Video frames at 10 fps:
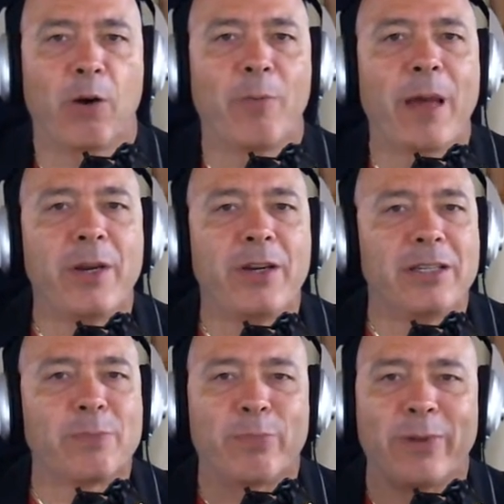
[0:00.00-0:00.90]
or maybe you
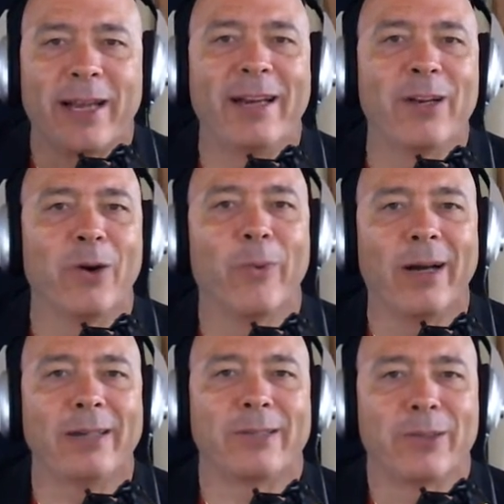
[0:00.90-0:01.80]
just plain don't
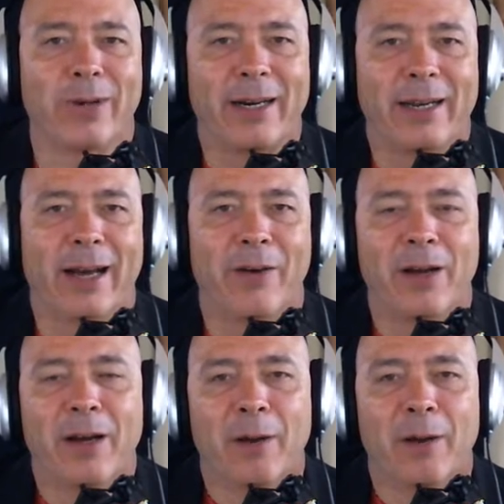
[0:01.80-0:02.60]
want to right now.